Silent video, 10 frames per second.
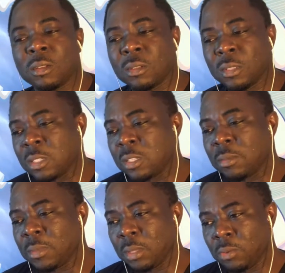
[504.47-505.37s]
It's the
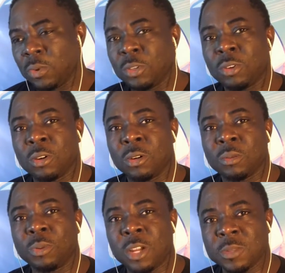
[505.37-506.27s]
same thing when you're
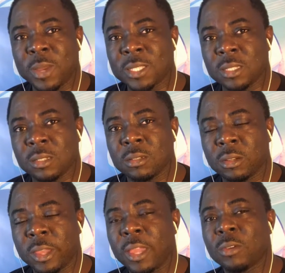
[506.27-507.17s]
prospecting, okay?